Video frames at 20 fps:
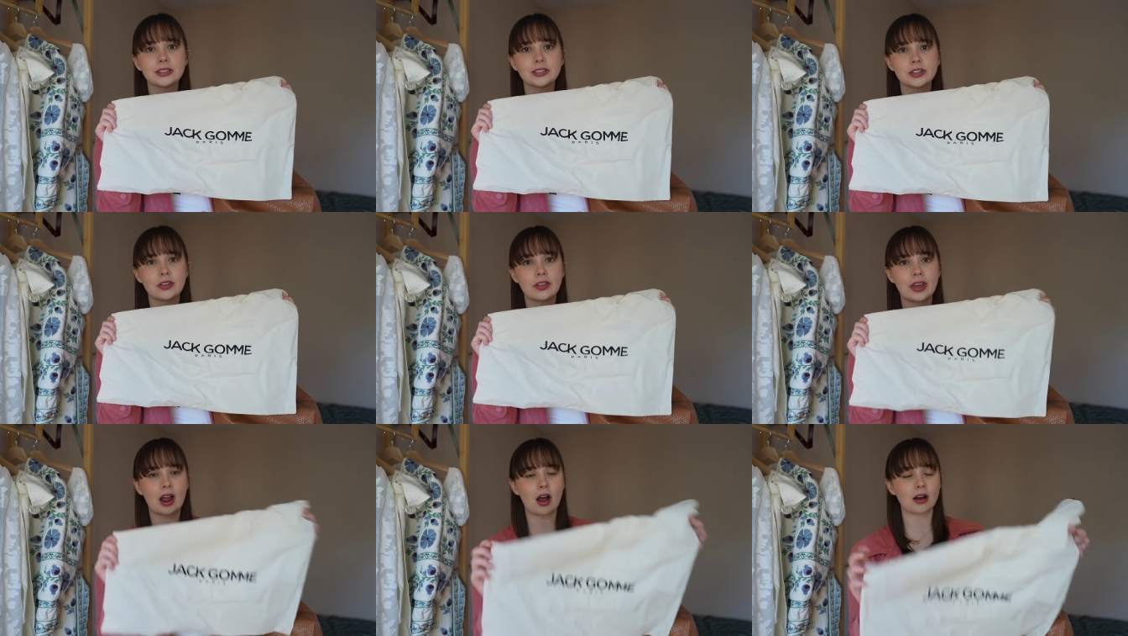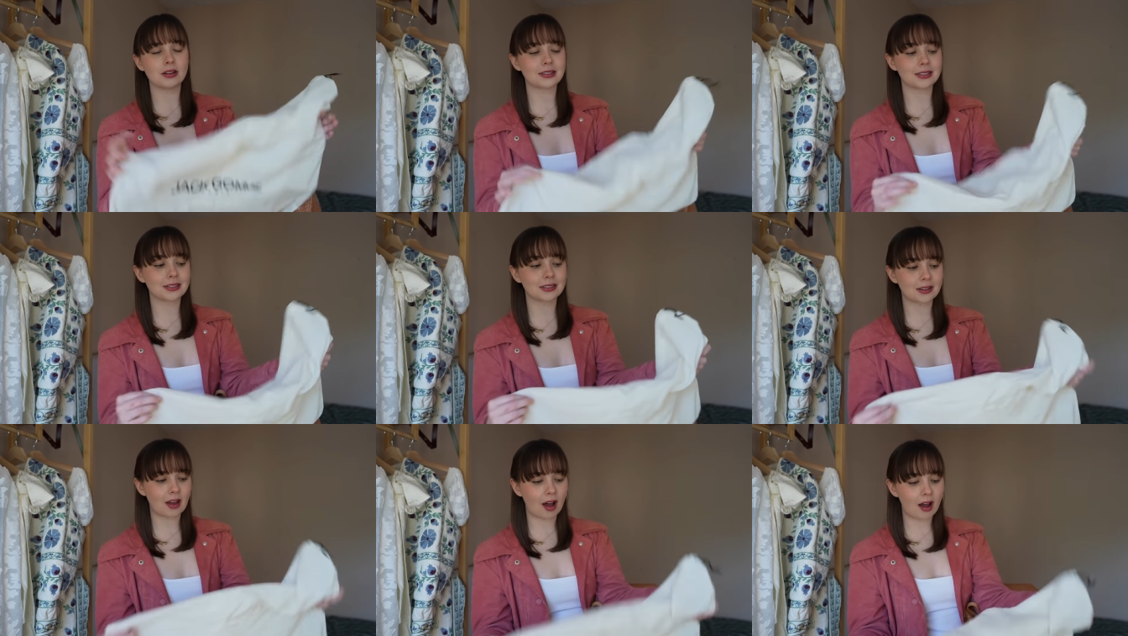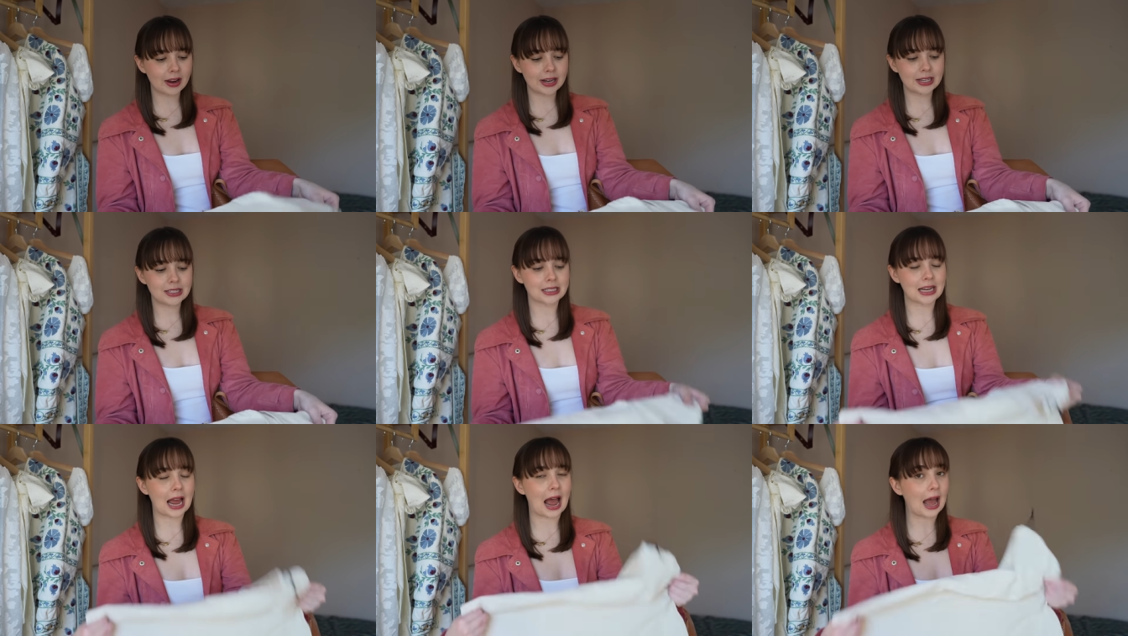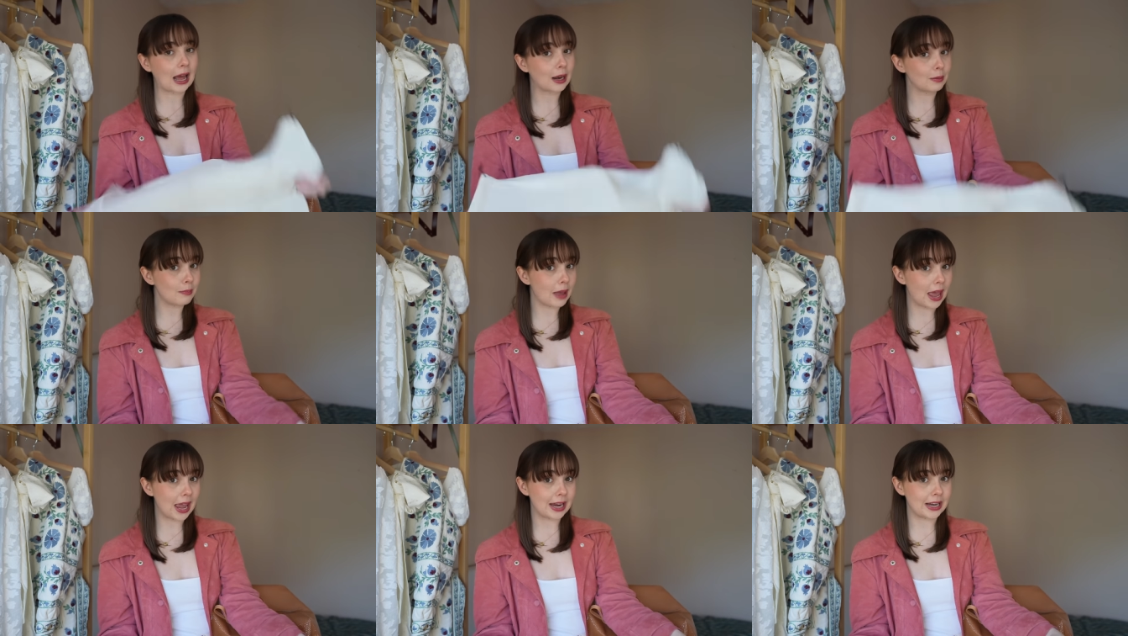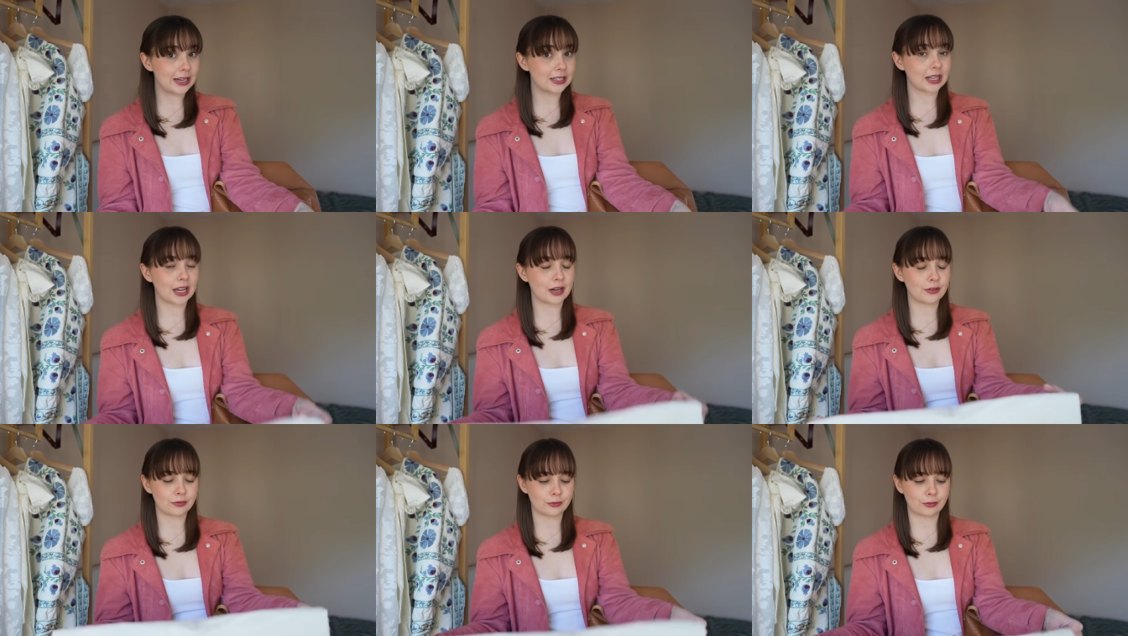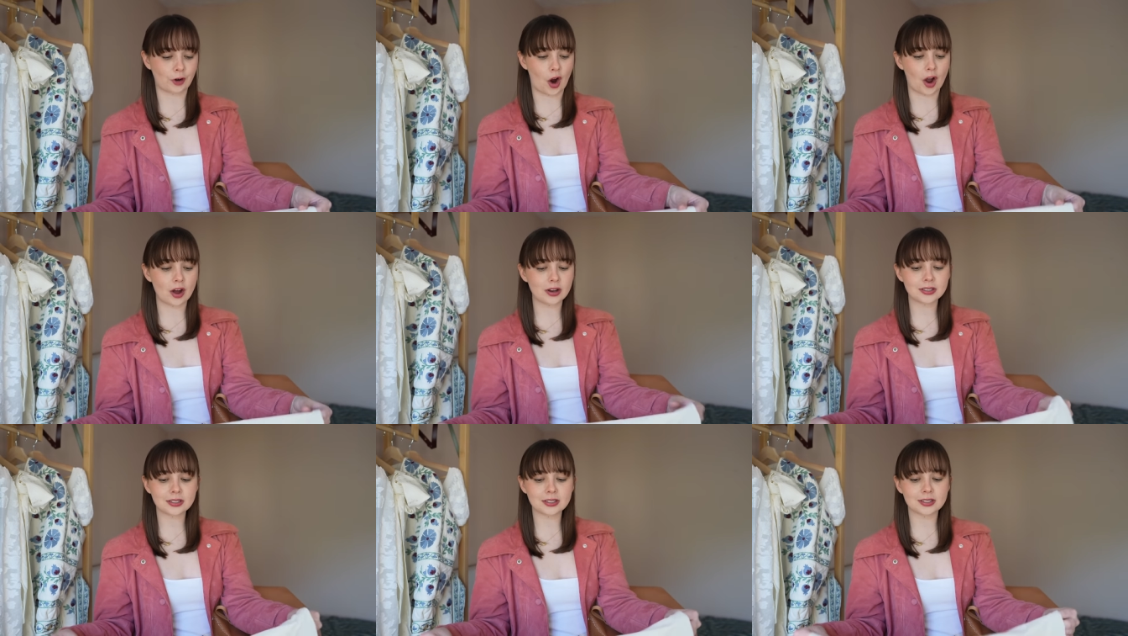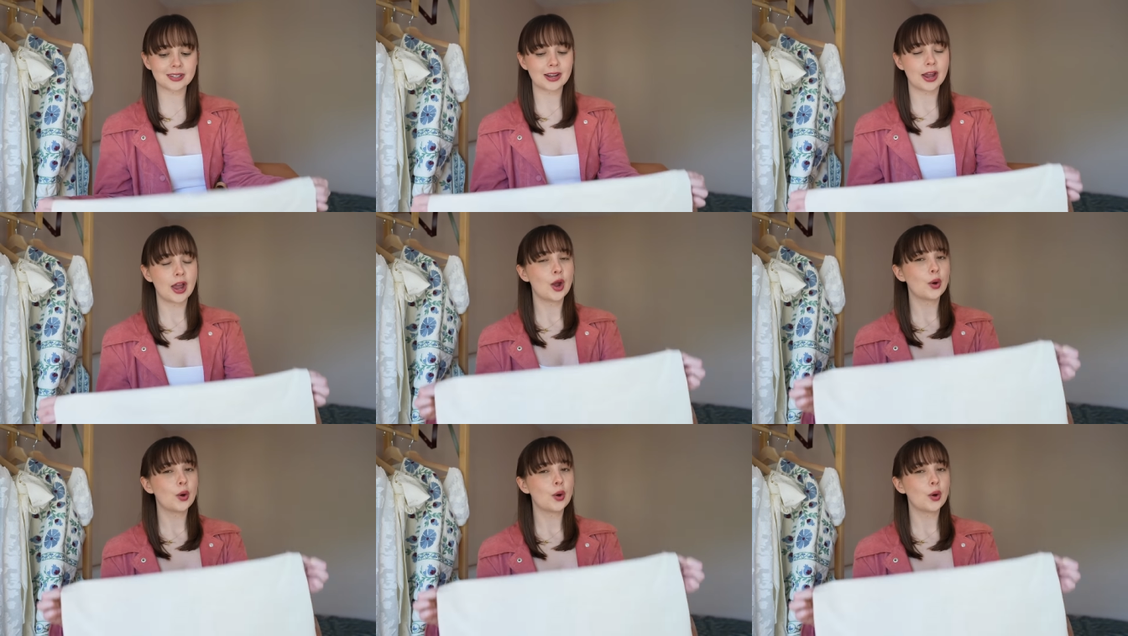So they are designed and made in France,